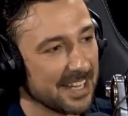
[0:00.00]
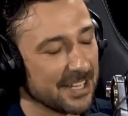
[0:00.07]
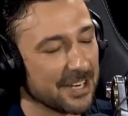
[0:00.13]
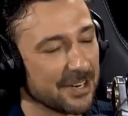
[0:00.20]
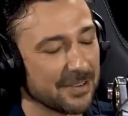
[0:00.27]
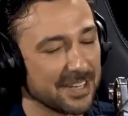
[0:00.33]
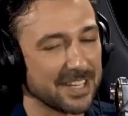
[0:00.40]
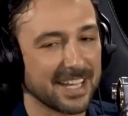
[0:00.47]

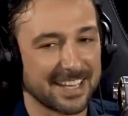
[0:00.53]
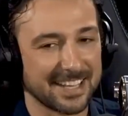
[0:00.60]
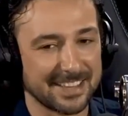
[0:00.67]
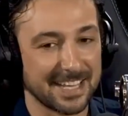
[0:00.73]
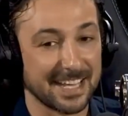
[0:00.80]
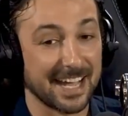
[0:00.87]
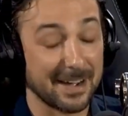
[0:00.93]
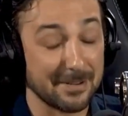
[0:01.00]
When you get
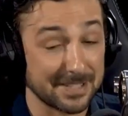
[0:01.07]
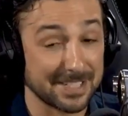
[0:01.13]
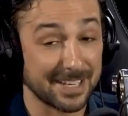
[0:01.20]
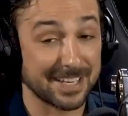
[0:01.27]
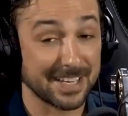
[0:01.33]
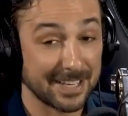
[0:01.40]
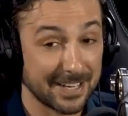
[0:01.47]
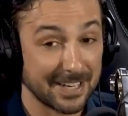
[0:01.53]
that thing, I was
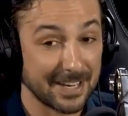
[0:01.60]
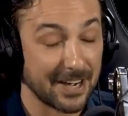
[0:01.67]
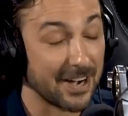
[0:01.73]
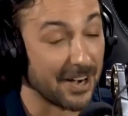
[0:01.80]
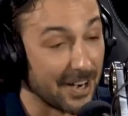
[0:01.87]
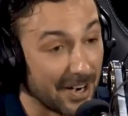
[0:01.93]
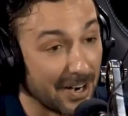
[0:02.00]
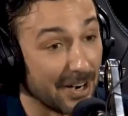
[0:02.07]
like,
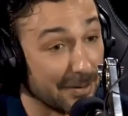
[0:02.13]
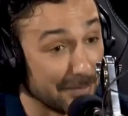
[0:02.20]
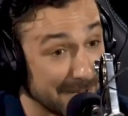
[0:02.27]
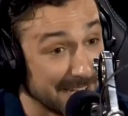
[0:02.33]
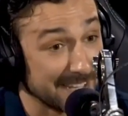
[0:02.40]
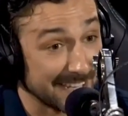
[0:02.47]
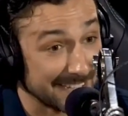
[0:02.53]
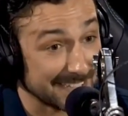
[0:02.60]
are
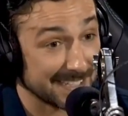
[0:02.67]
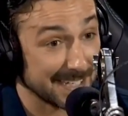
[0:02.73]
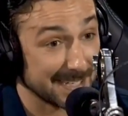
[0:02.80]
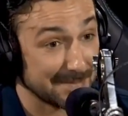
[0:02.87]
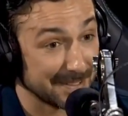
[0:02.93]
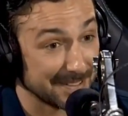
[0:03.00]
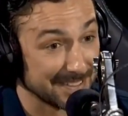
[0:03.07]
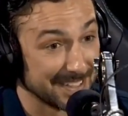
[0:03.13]
we that
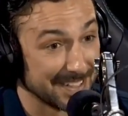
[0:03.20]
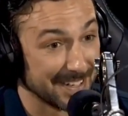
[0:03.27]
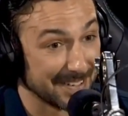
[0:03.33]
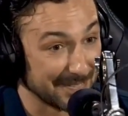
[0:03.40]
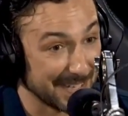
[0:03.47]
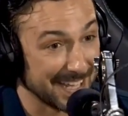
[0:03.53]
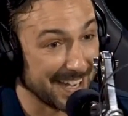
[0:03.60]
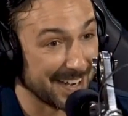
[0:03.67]
table?
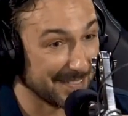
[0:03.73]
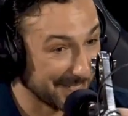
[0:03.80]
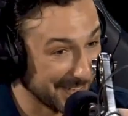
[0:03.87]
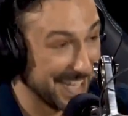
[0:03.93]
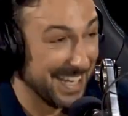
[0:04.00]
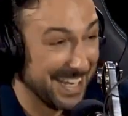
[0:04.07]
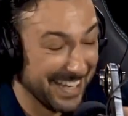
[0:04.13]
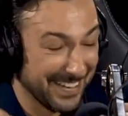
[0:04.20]
Are we
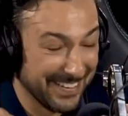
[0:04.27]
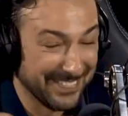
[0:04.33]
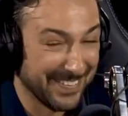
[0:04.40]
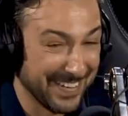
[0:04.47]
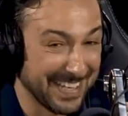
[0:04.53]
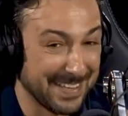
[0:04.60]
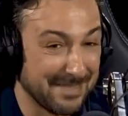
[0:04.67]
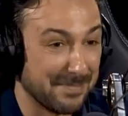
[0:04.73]

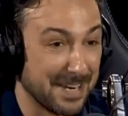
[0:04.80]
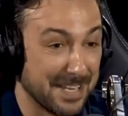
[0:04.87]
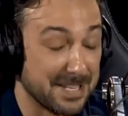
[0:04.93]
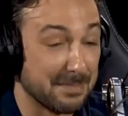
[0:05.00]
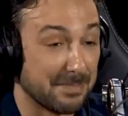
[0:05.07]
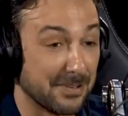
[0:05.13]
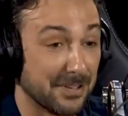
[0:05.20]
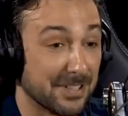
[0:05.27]
the Brits
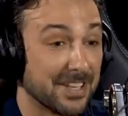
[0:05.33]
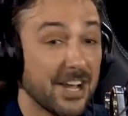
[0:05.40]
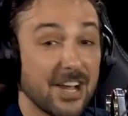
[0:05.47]
abroad?